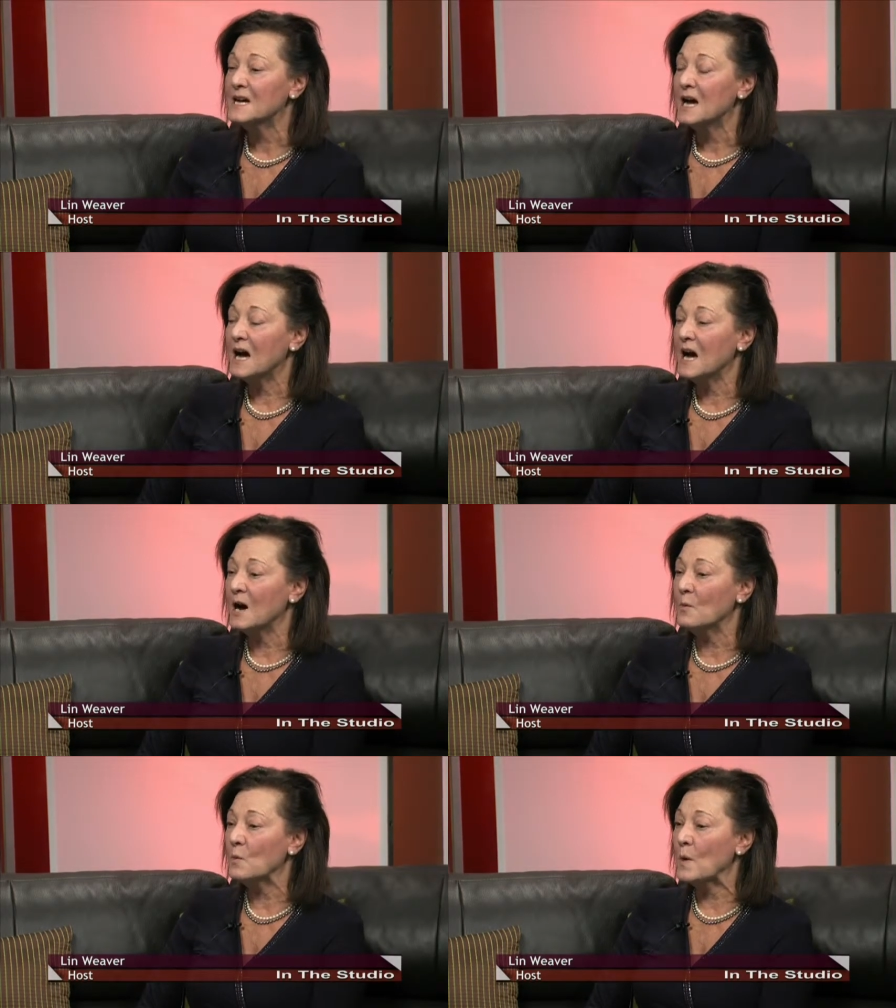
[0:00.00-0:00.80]

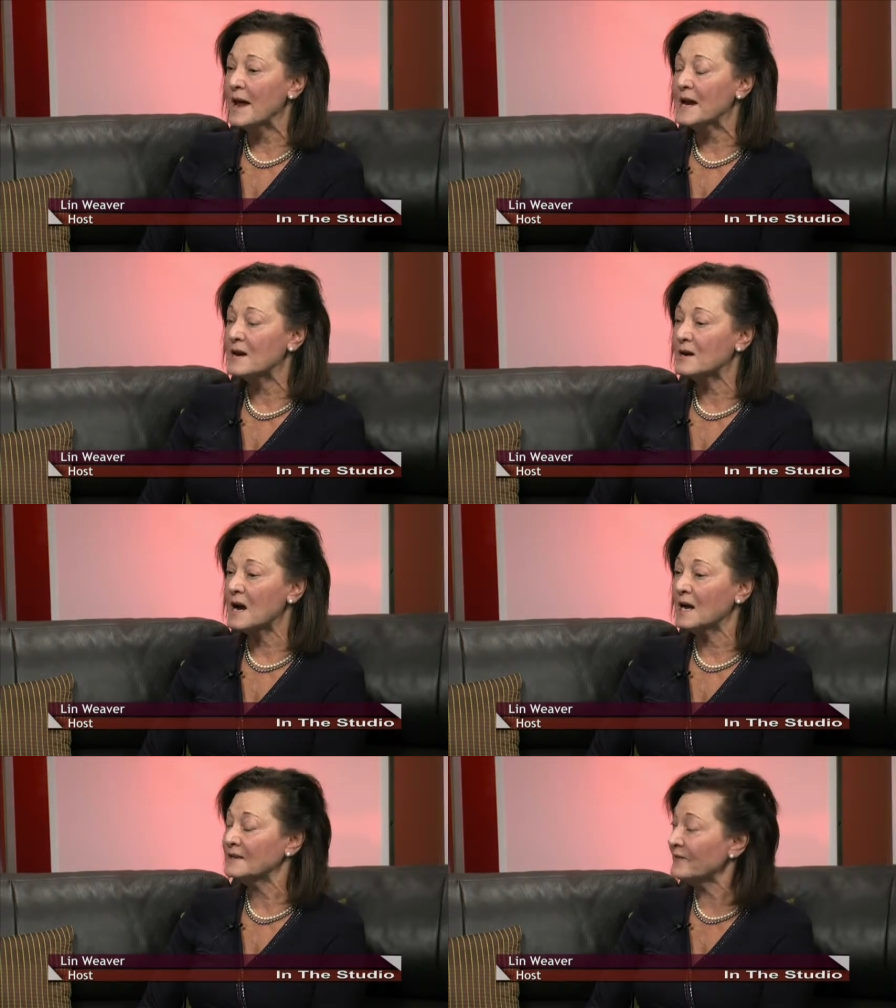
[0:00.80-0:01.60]
Uh, were
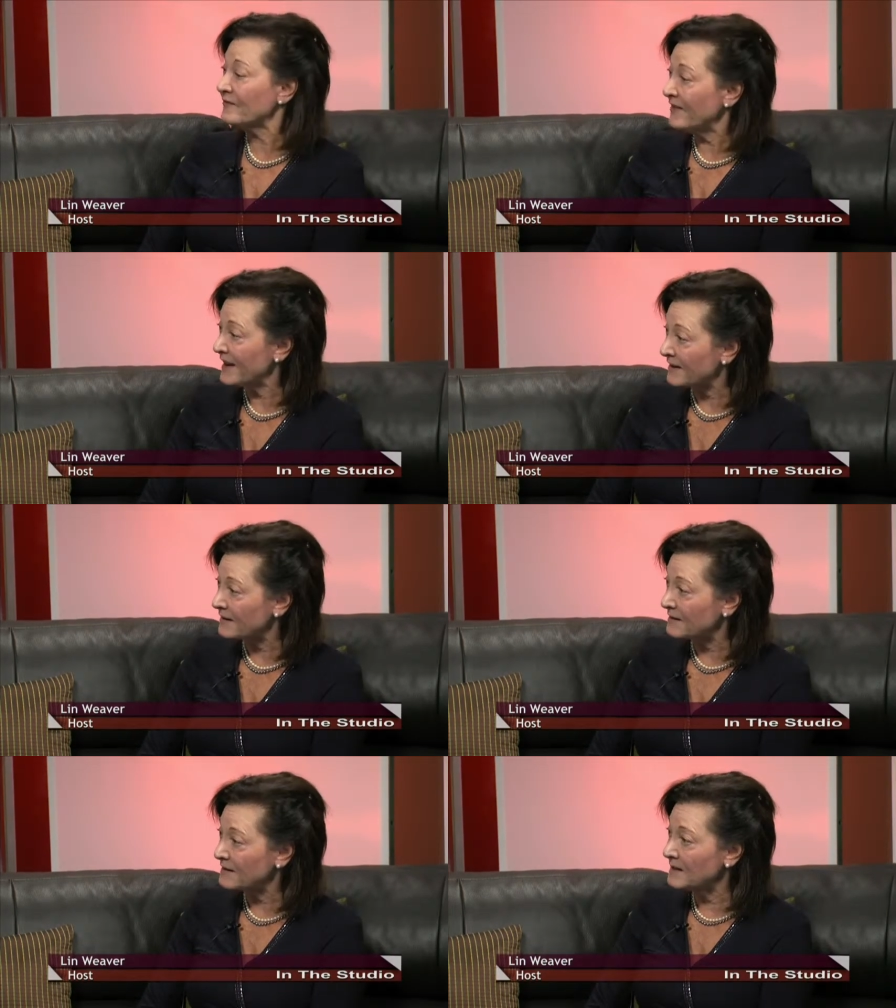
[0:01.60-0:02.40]
unfair
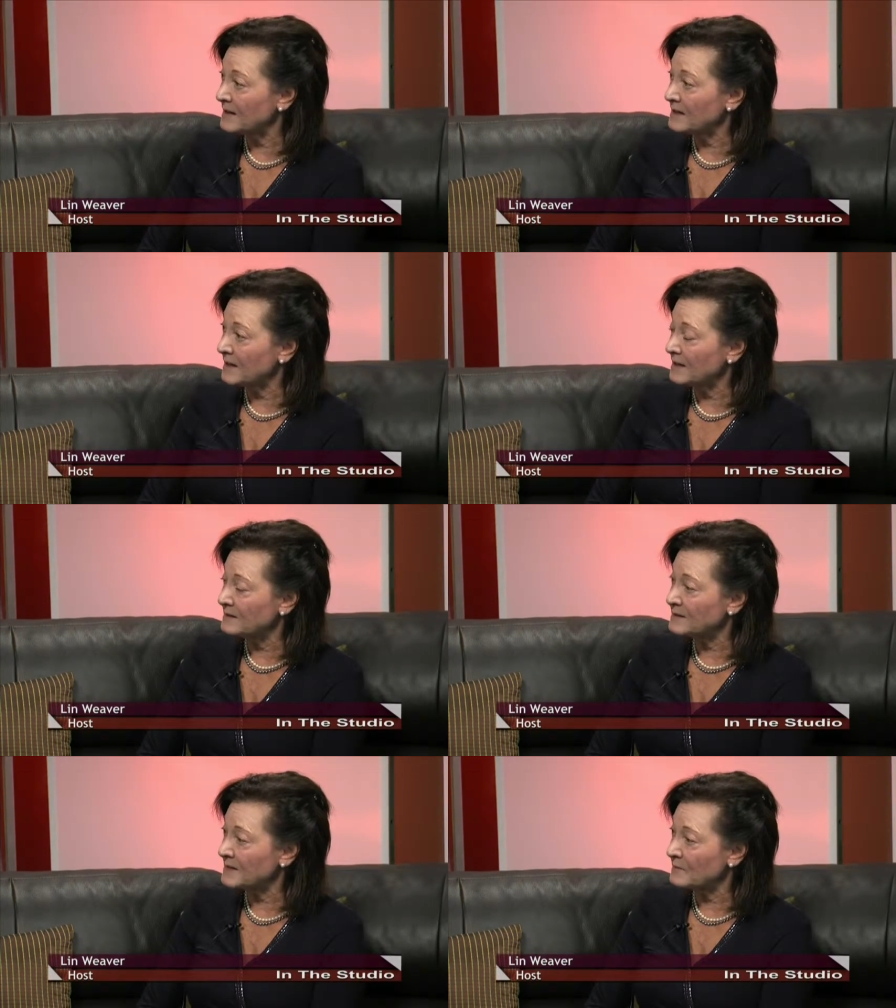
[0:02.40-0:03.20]
in,
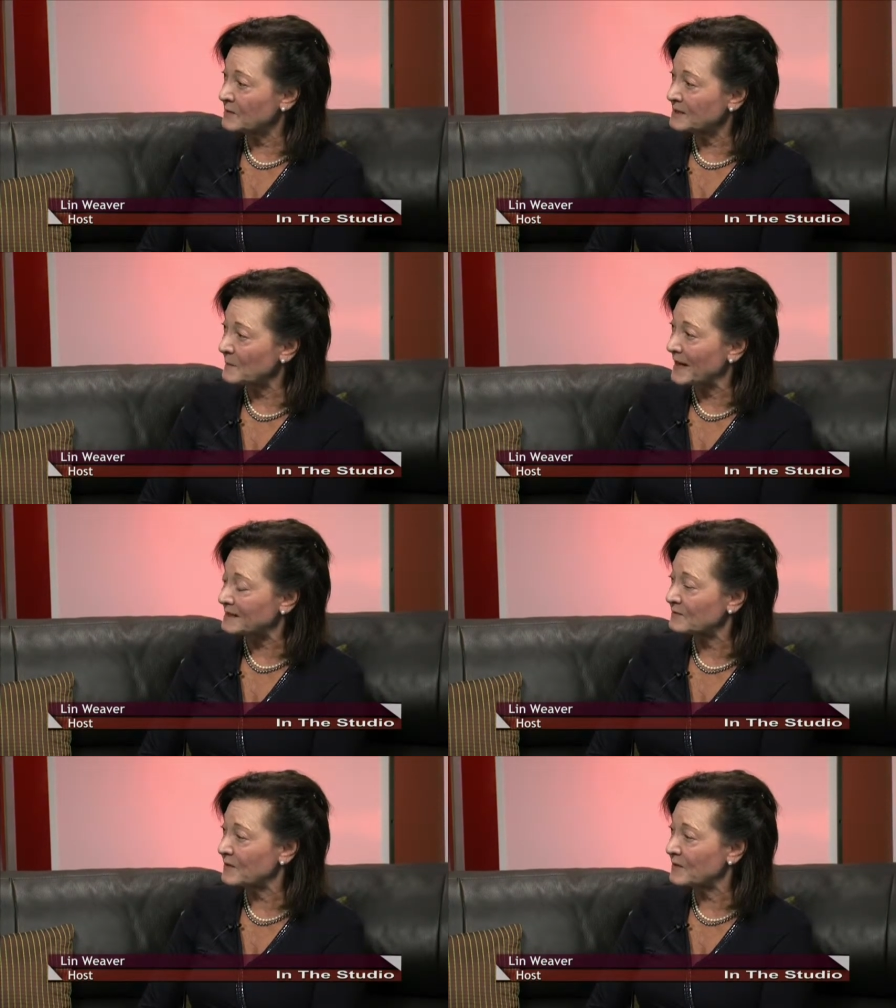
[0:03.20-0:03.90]
in some respect.